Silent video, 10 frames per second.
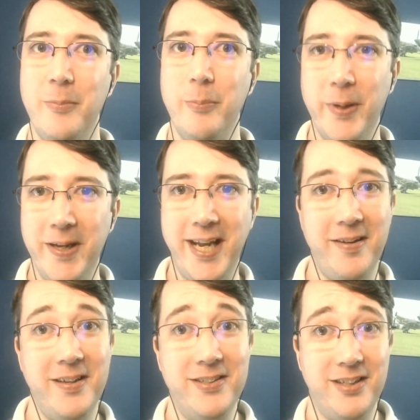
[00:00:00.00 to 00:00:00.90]

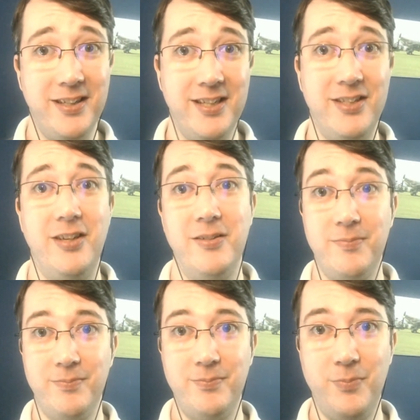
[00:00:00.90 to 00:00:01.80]
burnout as a as a
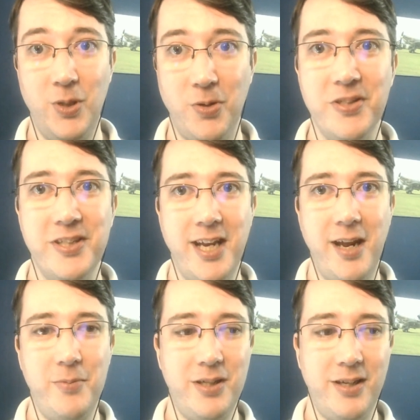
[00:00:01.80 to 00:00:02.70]
concept.